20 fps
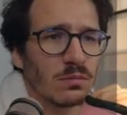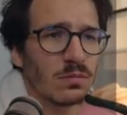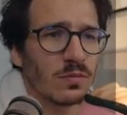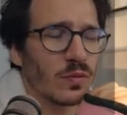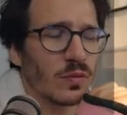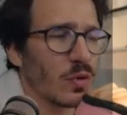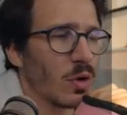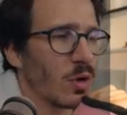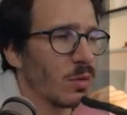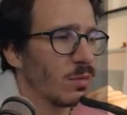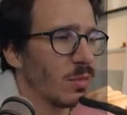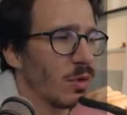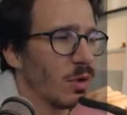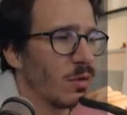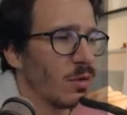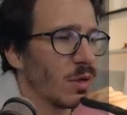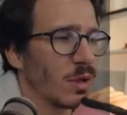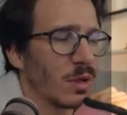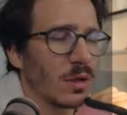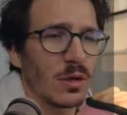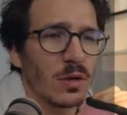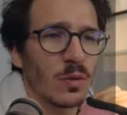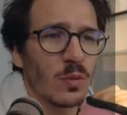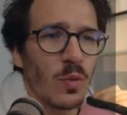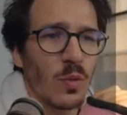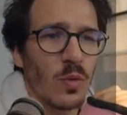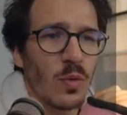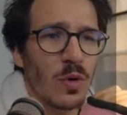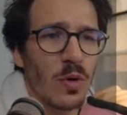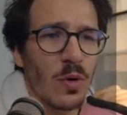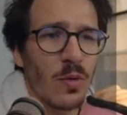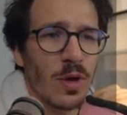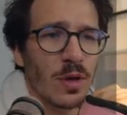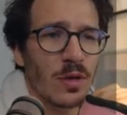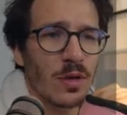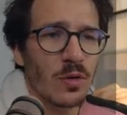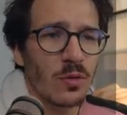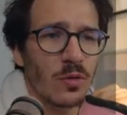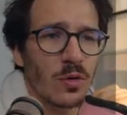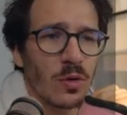from oh, I thought we were already
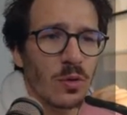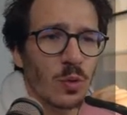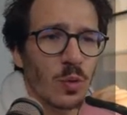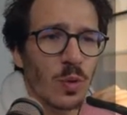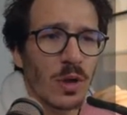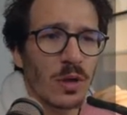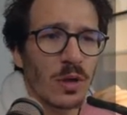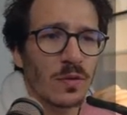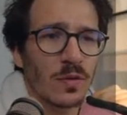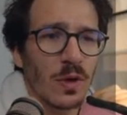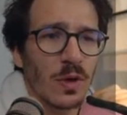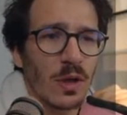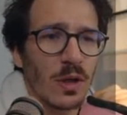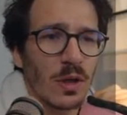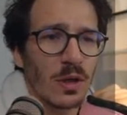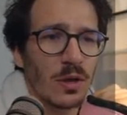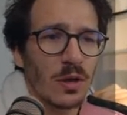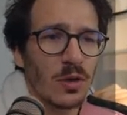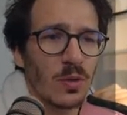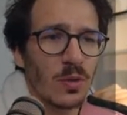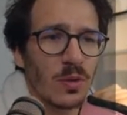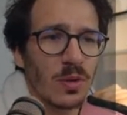on node 12. New